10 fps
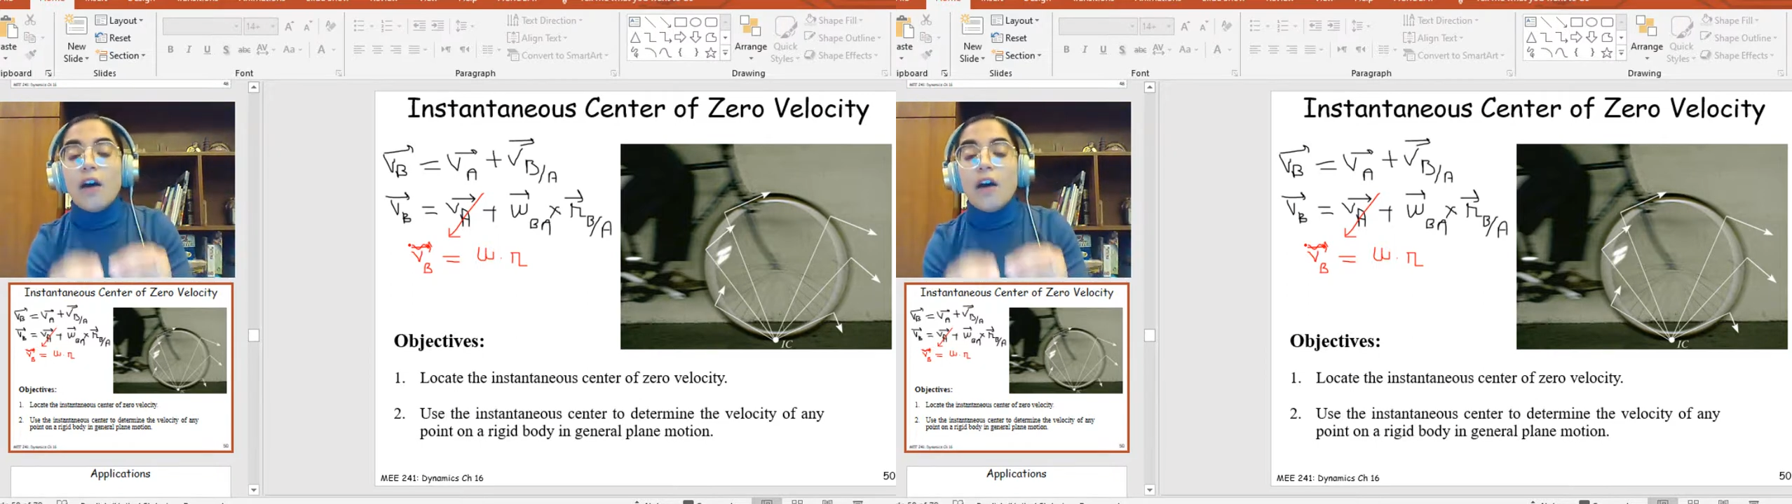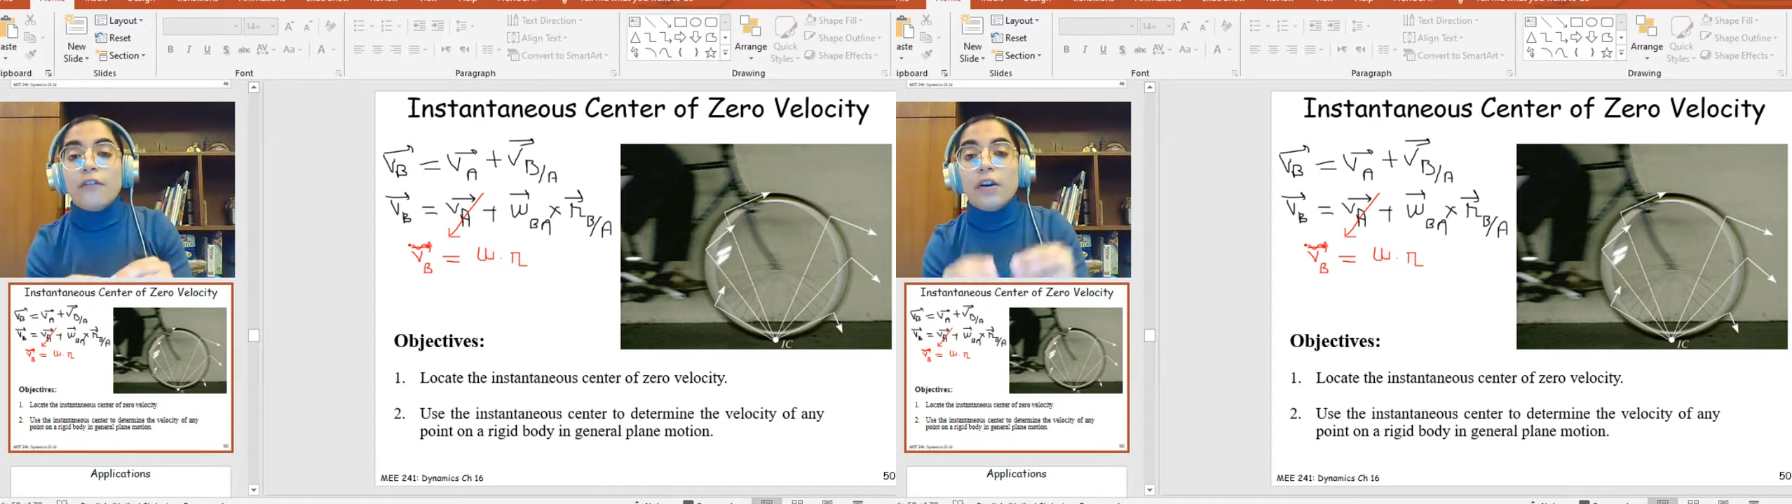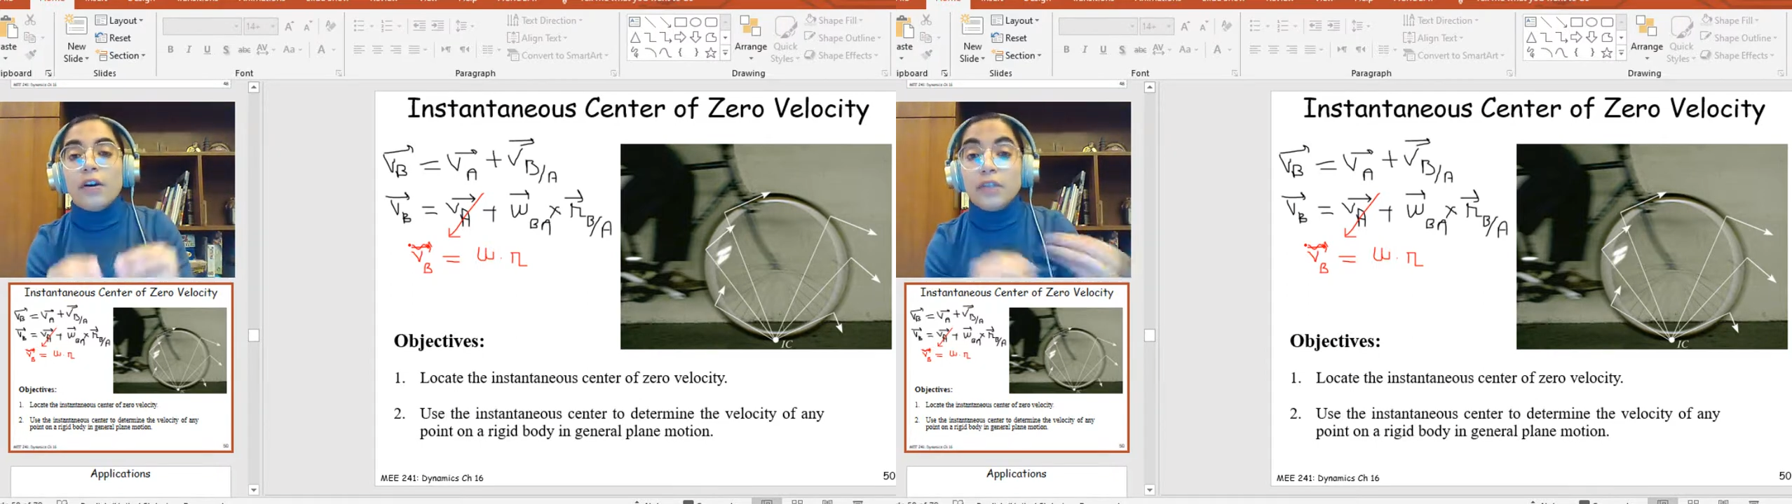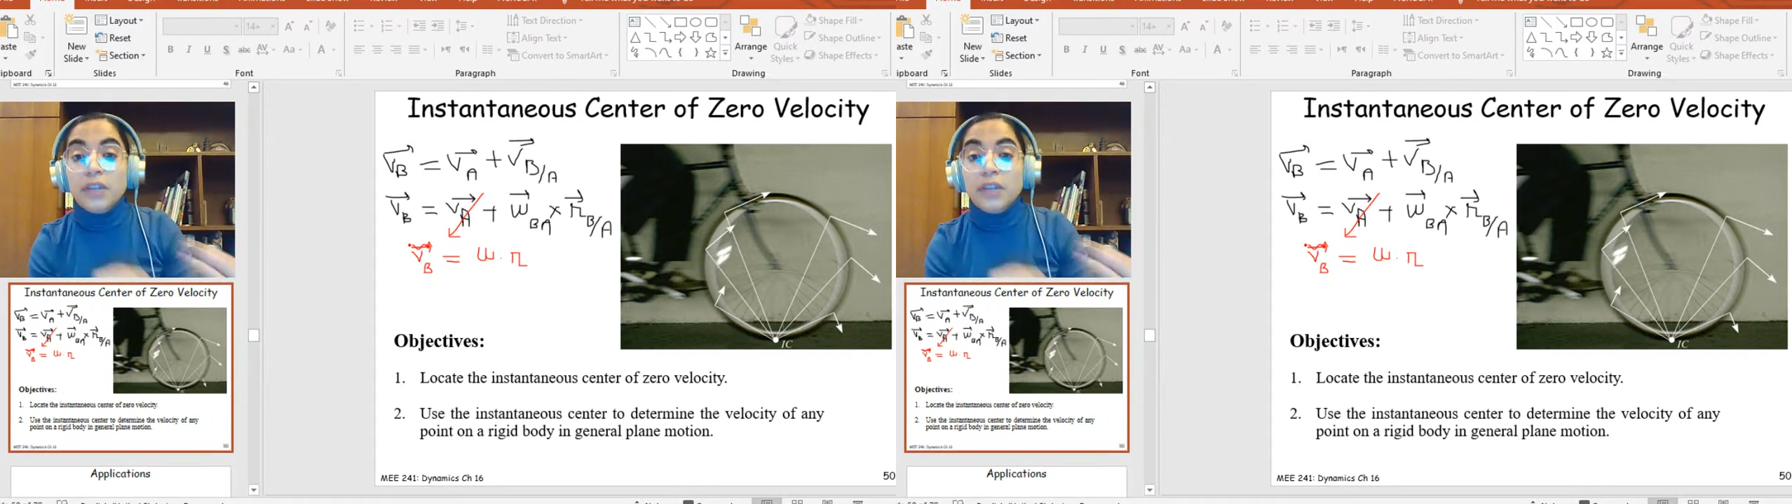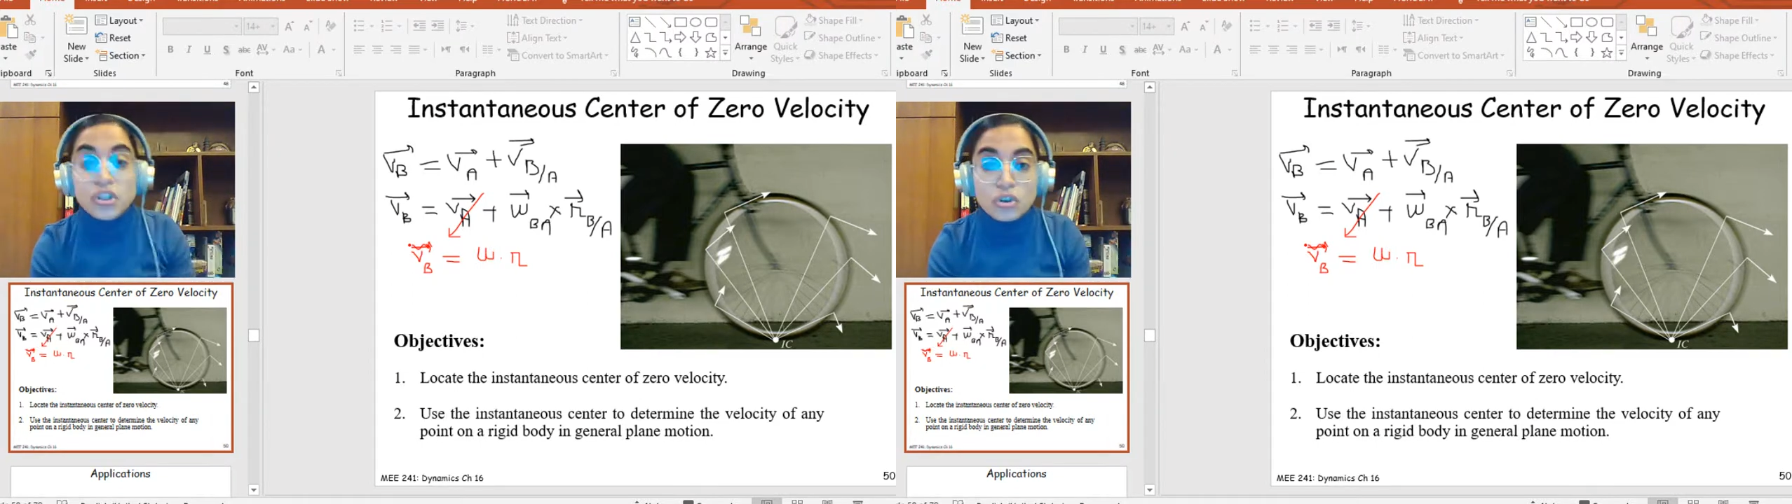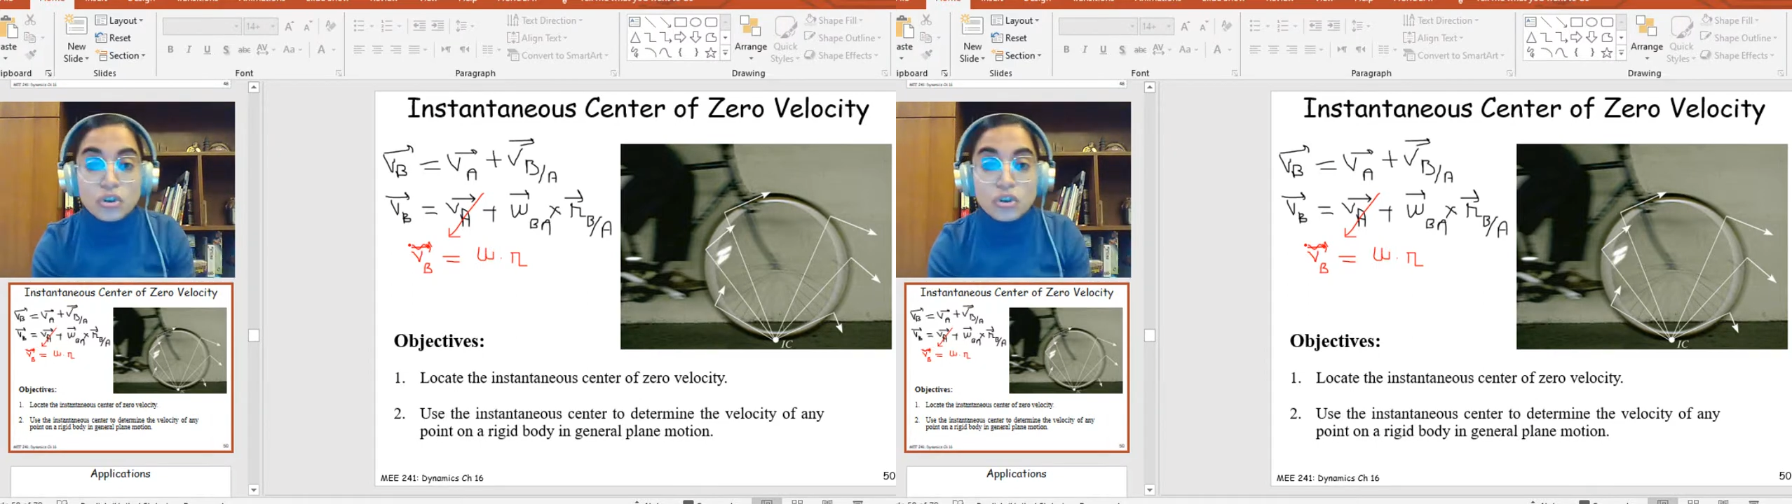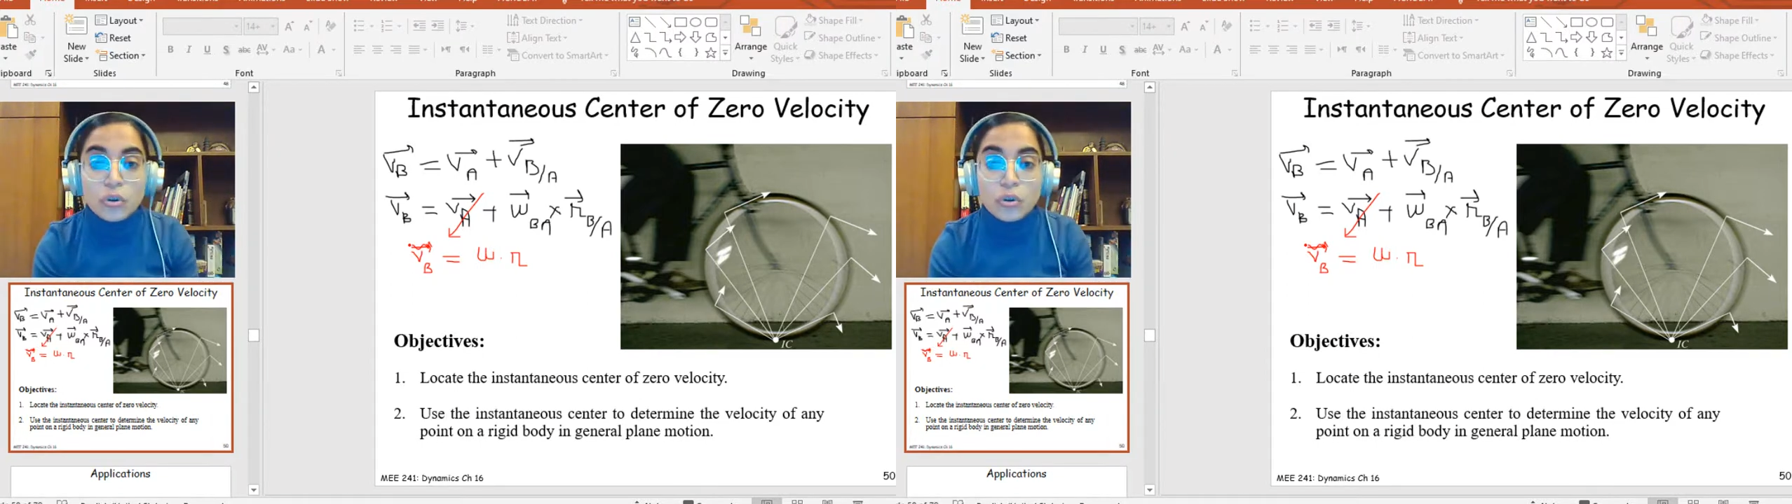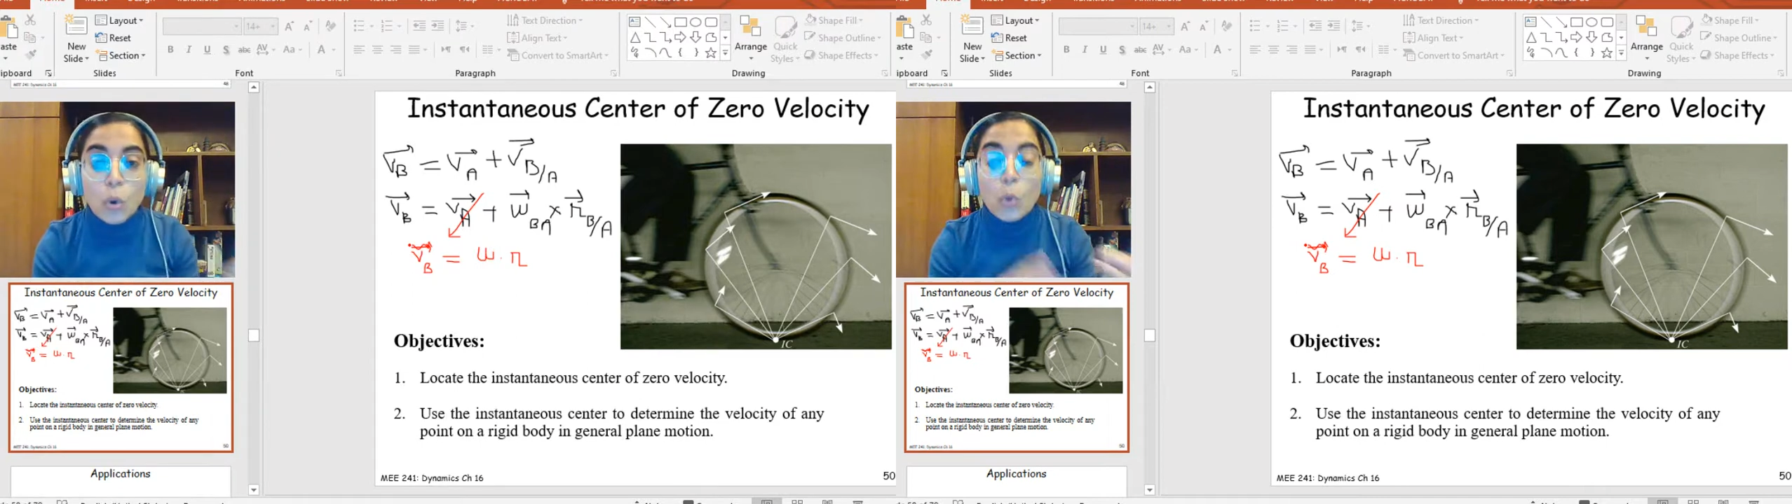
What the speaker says: of rotation,